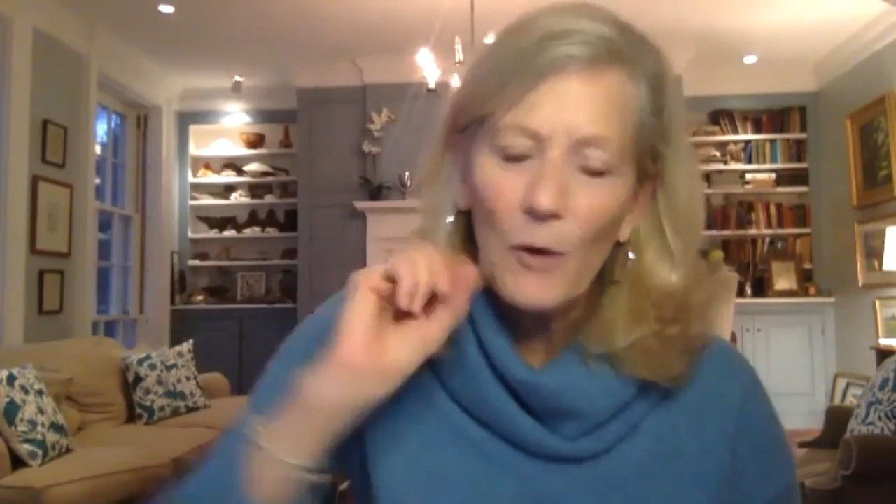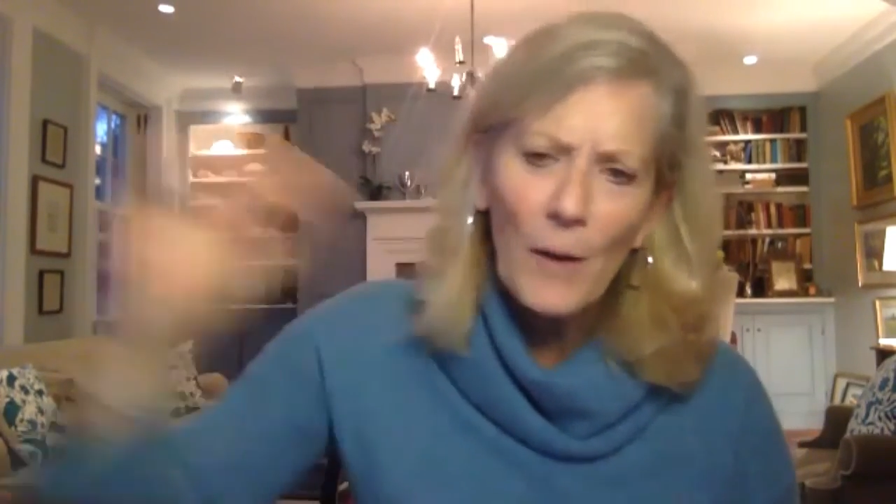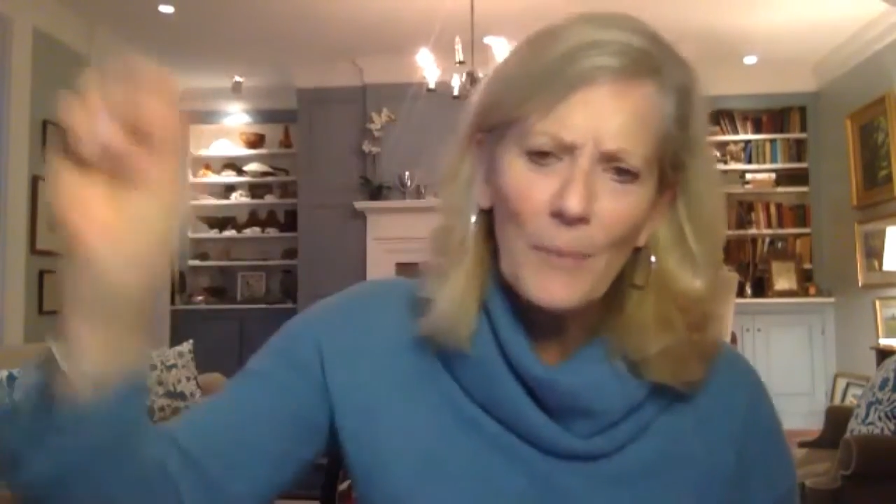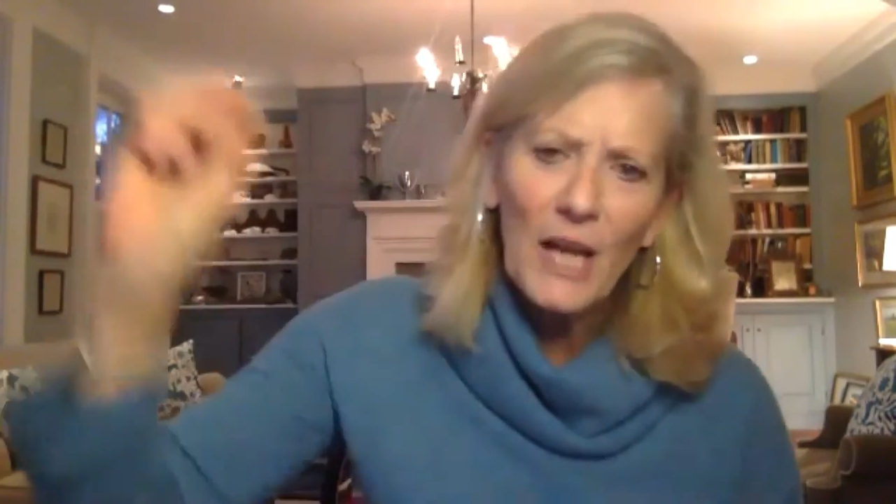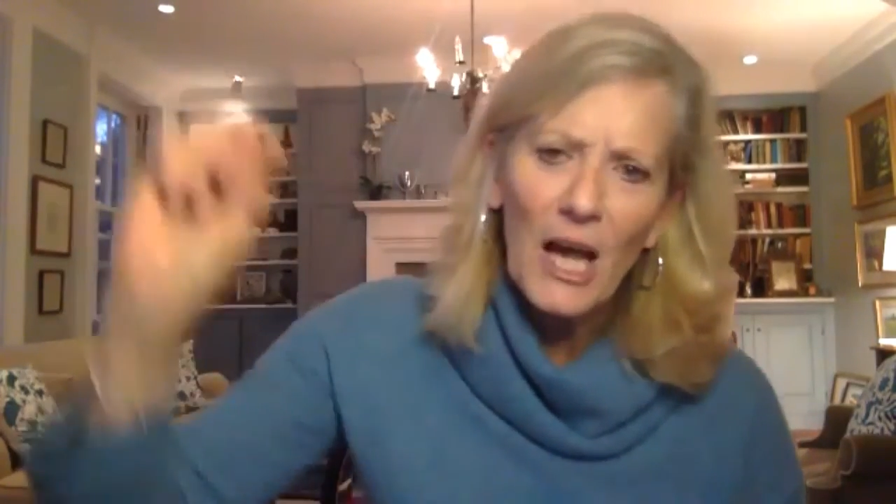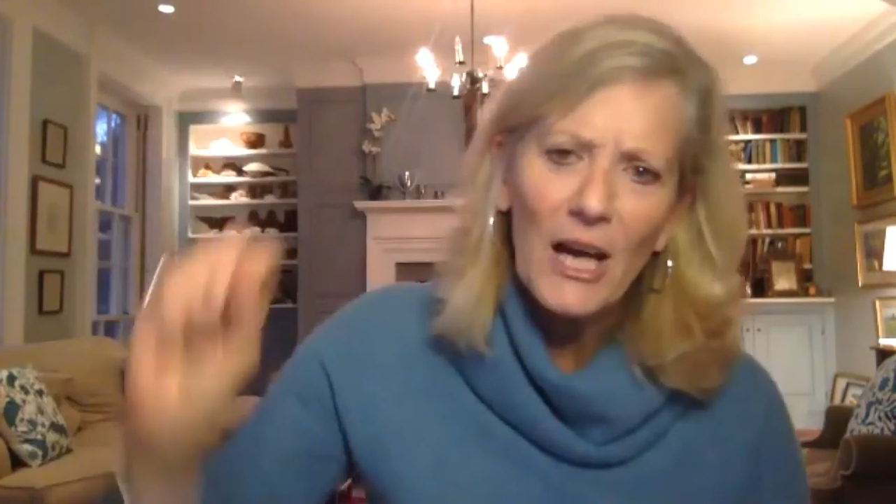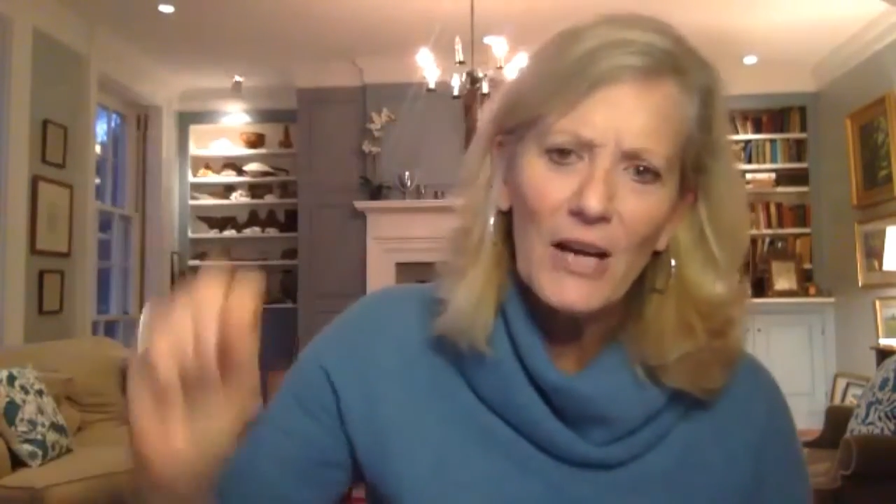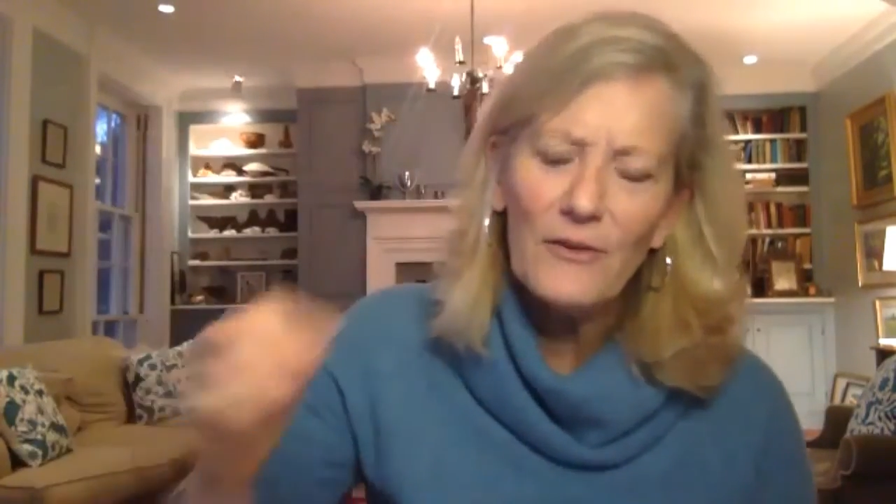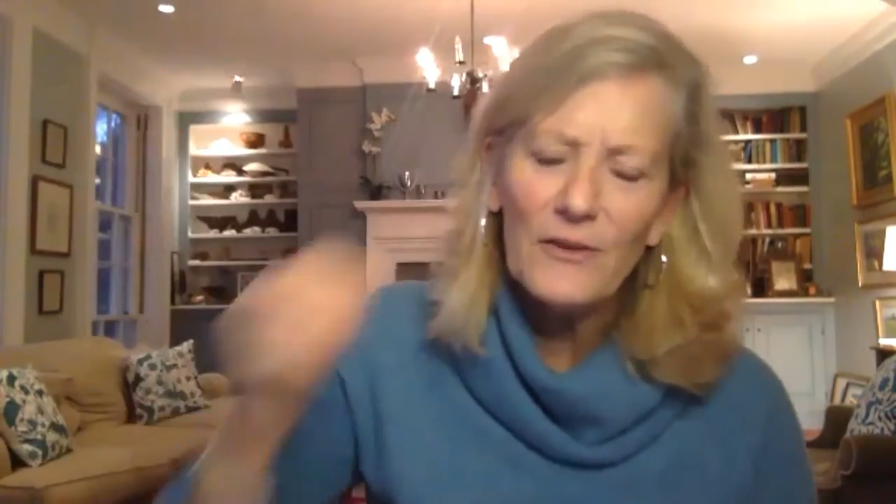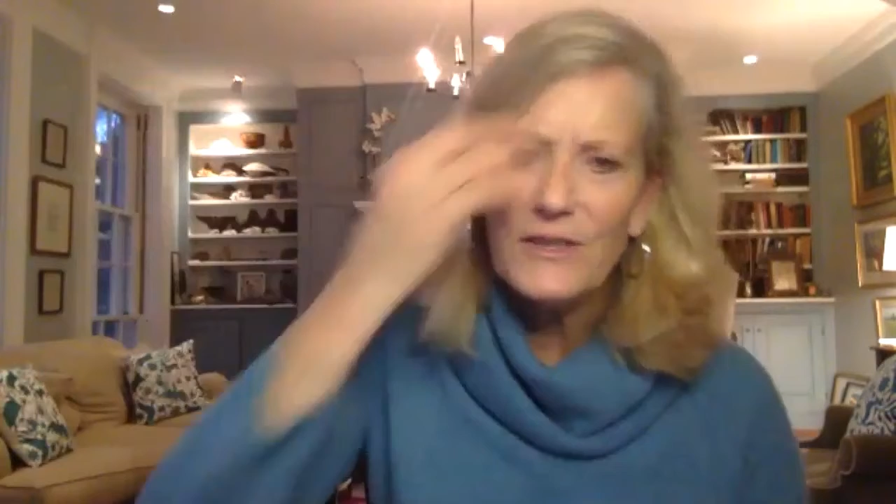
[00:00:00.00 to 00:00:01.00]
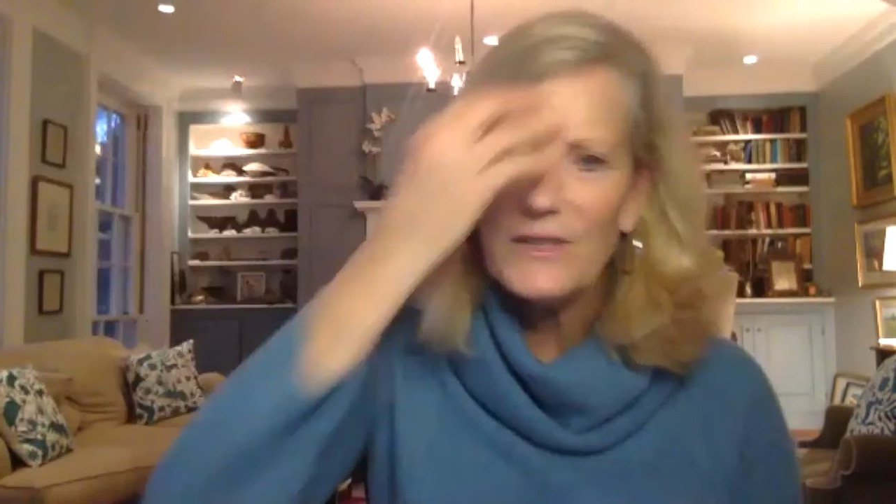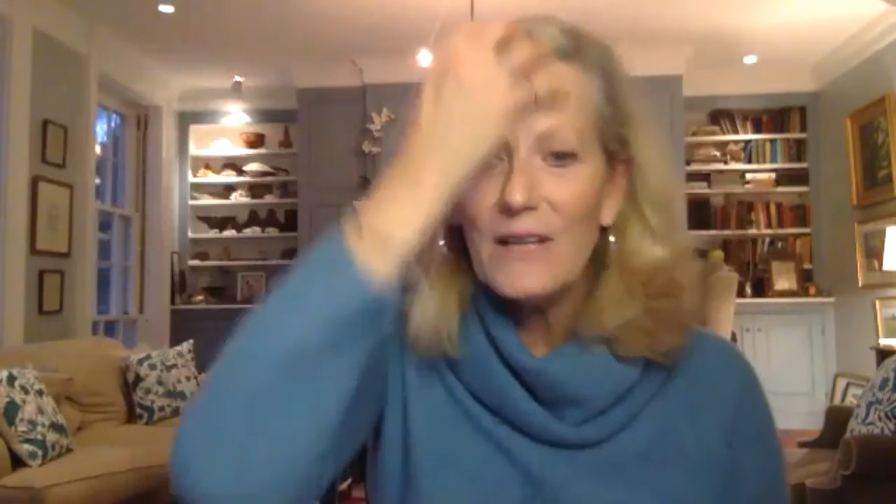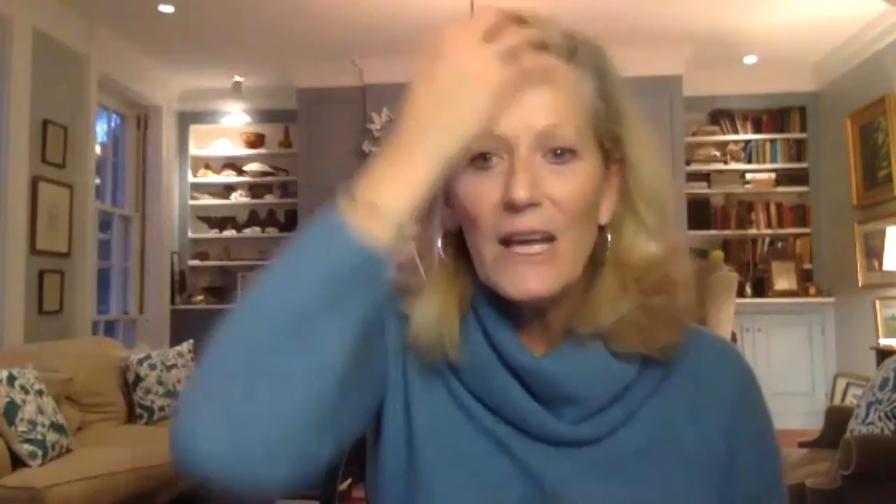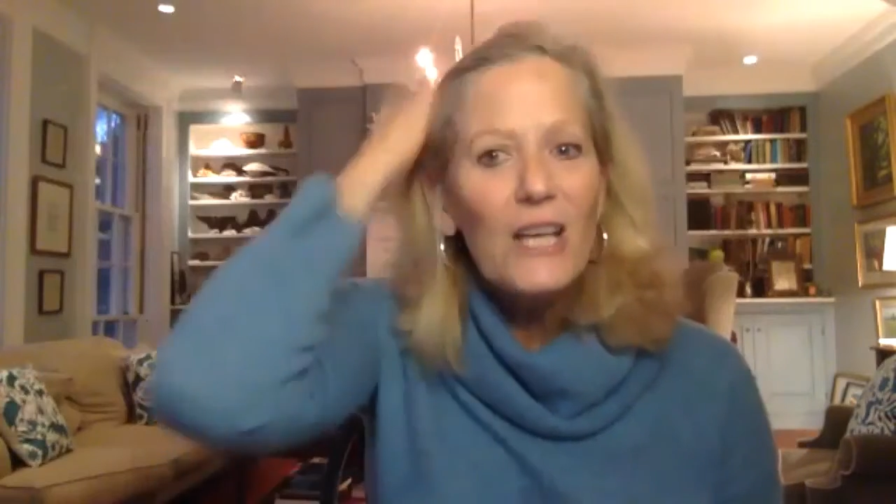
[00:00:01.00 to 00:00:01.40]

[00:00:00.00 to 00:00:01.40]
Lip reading: or I'm going to hire this.